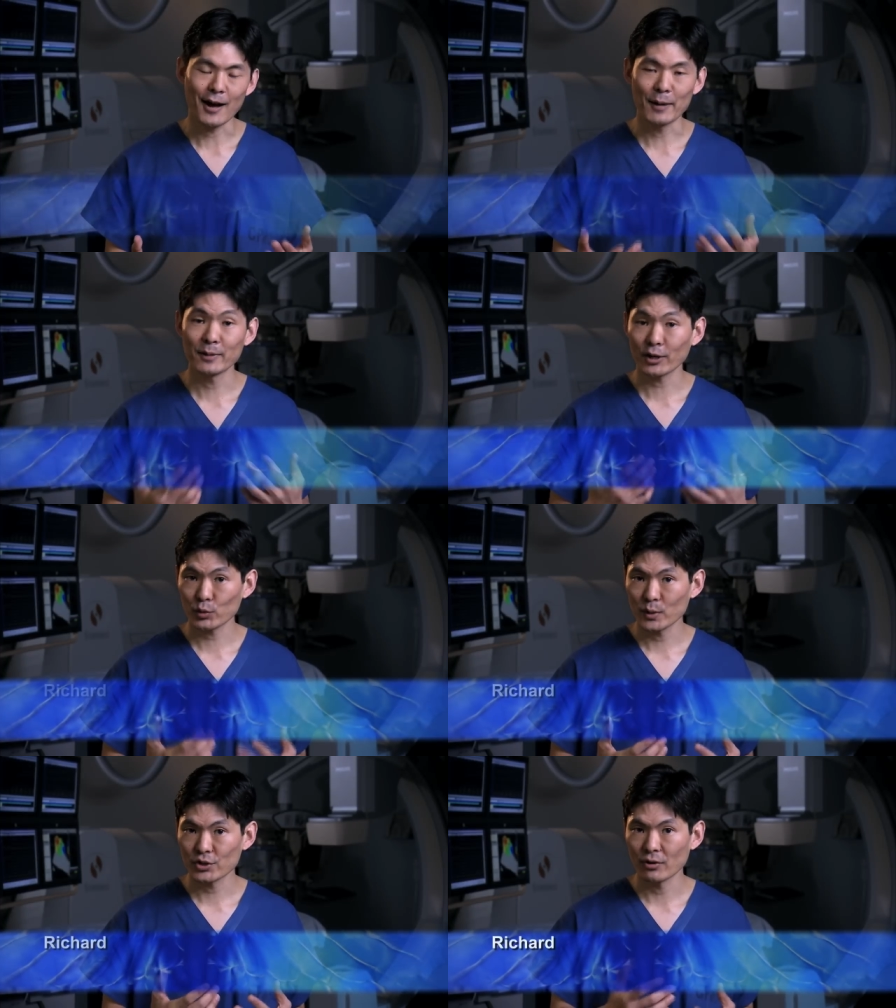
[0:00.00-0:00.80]
I'm Dr.
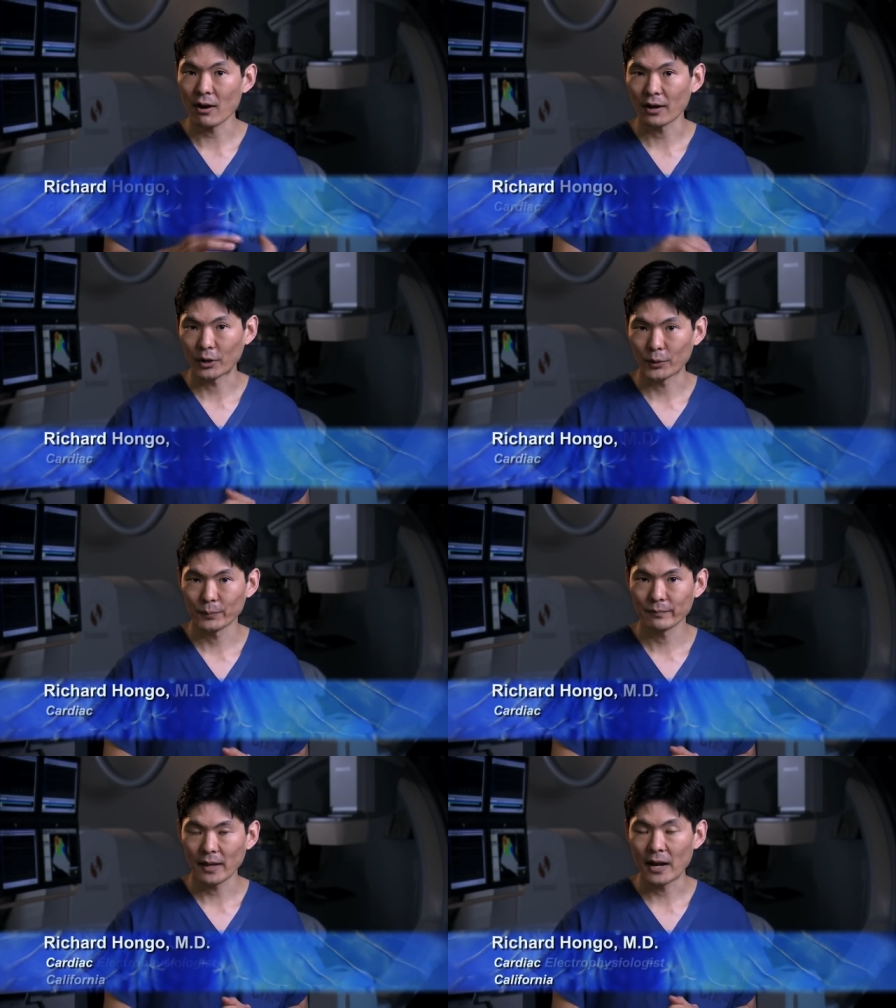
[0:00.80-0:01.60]
Richard Hongo,
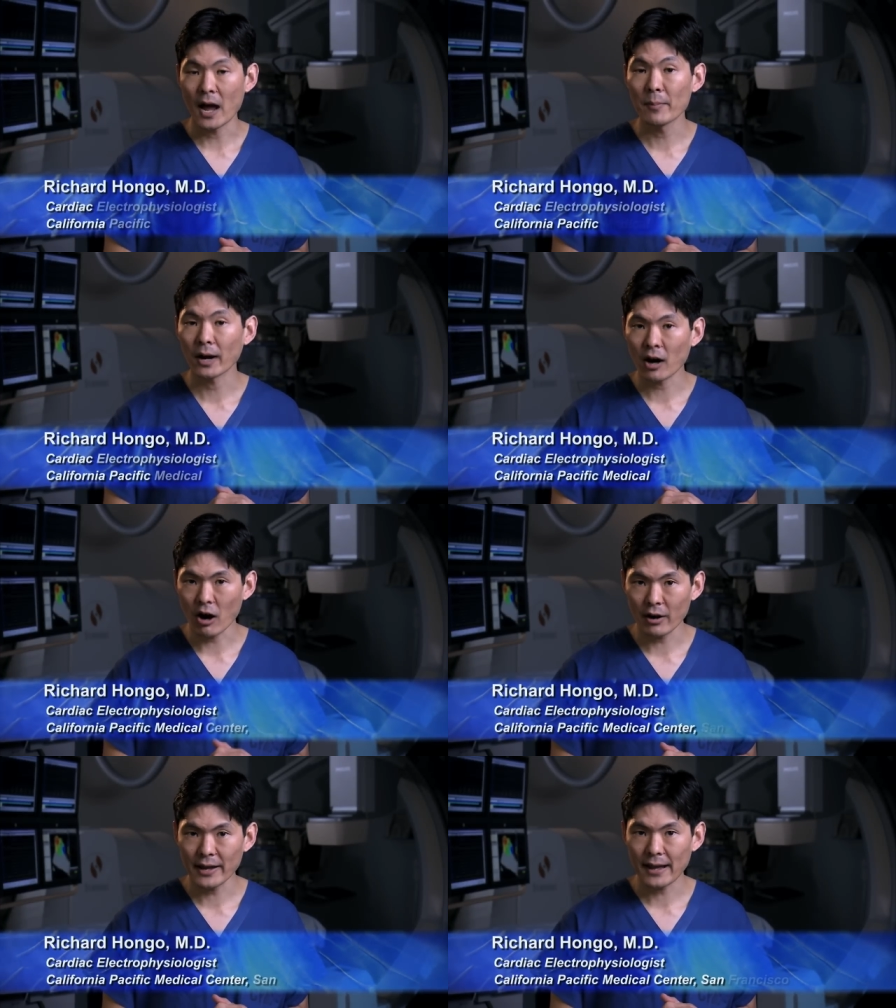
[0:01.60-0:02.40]
and I'm a
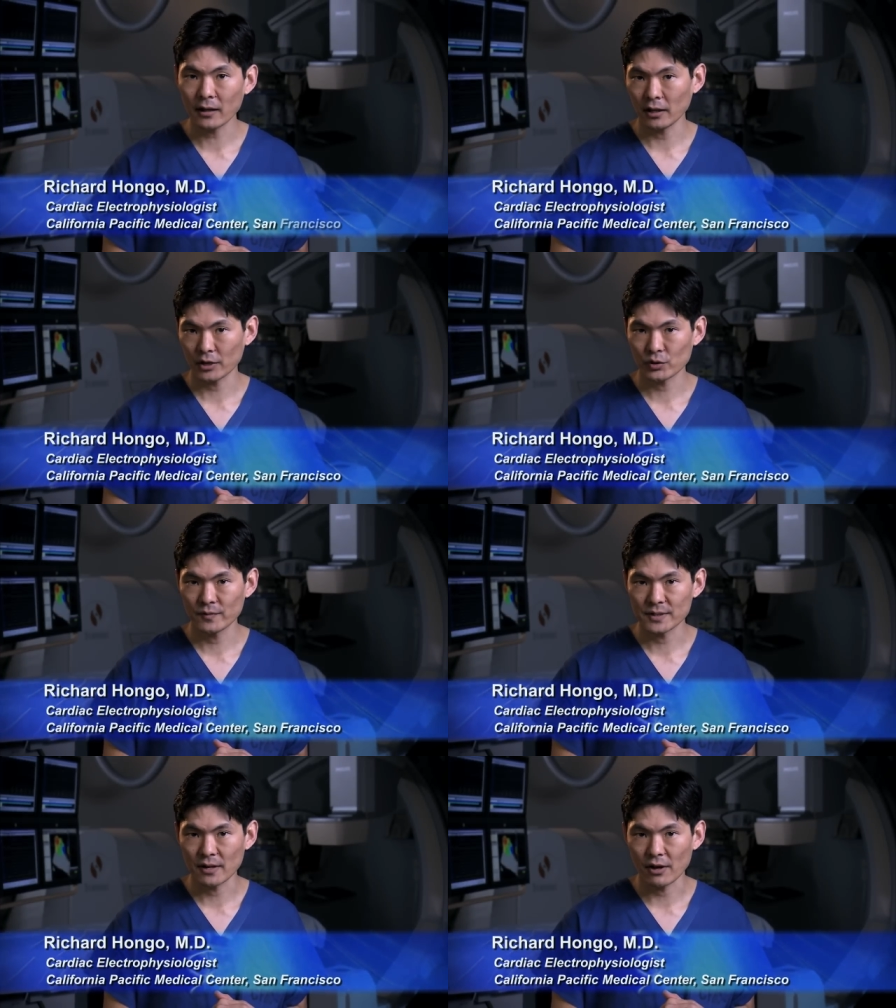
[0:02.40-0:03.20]
cardiac
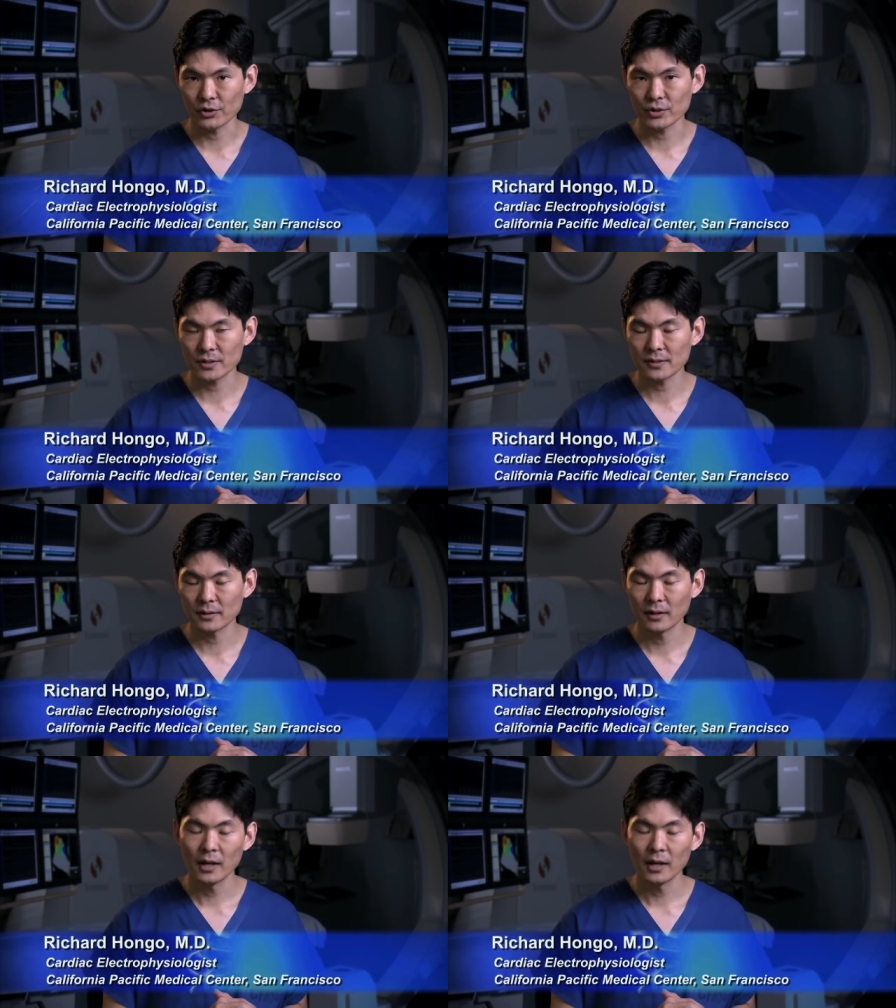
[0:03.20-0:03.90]
electrophysiologist.